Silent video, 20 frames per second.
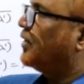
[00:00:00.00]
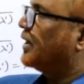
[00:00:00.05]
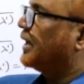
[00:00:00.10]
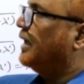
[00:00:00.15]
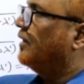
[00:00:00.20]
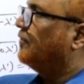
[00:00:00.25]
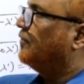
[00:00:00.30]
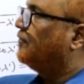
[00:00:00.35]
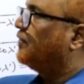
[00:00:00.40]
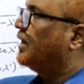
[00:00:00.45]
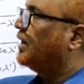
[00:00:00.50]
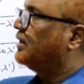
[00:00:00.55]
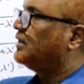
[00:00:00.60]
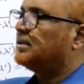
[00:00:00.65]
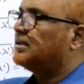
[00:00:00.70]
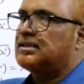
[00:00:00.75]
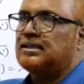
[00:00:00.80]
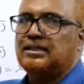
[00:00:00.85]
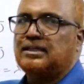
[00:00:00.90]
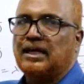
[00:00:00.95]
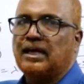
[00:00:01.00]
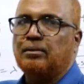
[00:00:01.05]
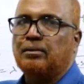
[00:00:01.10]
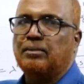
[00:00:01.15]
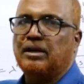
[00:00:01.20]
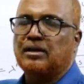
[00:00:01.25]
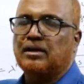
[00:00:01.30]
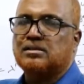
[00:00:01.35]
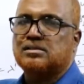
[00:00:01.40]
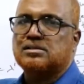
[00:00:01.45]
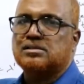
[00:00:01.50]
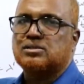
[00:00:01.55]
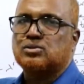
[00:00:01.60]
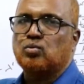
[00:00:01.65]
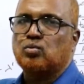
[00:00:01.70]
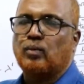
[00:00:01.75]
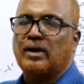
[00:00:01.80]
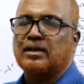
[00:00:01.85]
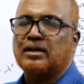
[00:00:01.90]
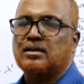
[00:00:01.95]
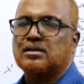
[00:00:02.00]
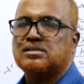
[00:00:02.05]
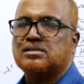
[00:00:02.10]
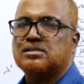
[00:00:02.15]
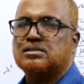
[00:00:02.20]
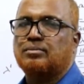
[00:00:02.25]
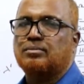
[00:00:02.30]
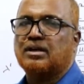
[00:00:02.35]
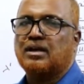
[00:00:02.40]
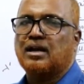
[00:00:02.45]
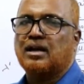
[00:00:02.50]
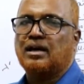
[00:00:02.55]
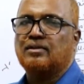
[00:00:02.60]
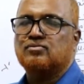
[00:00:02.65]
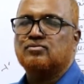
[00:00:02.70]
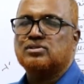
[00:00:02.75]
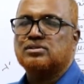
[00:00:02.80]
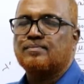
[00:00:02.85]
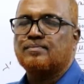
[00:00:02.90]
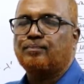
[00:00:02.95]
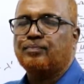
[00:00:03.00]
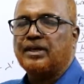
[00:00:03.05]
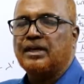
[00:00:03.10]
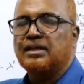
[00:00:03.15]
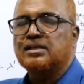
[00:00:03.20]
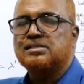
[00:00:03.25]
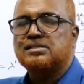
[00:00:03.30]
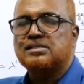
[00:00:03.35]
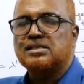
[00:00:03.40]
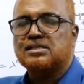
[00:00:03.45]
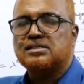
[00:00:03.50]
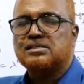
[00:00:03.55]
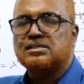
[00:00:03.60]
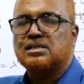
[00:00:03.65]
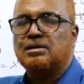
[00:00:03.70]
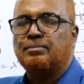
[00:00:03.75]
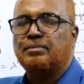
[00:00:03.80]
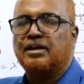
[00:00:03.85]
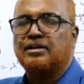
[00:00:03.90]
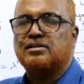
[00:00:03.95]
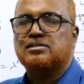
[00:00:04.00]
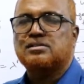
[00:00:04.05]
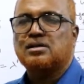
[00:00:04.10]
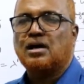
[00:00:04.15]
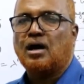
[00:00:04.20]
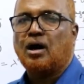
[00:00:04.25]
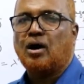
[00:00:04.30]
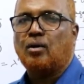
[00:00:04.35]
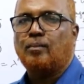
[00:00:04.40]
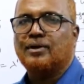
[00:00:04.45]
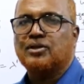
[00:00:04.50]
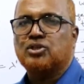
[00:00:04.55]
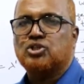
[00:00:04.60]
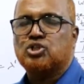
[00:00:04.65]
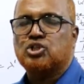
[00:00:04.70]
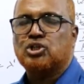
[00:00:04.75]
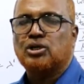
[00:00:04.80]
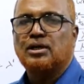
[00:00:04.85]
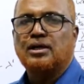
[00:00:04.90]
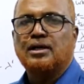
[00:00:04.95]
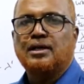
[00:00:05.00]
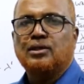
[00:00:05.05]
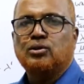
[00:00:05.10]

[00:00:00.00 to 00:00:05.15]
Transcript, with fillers: for every 10 minutes, one customer arrives. In 60 minutes, how much?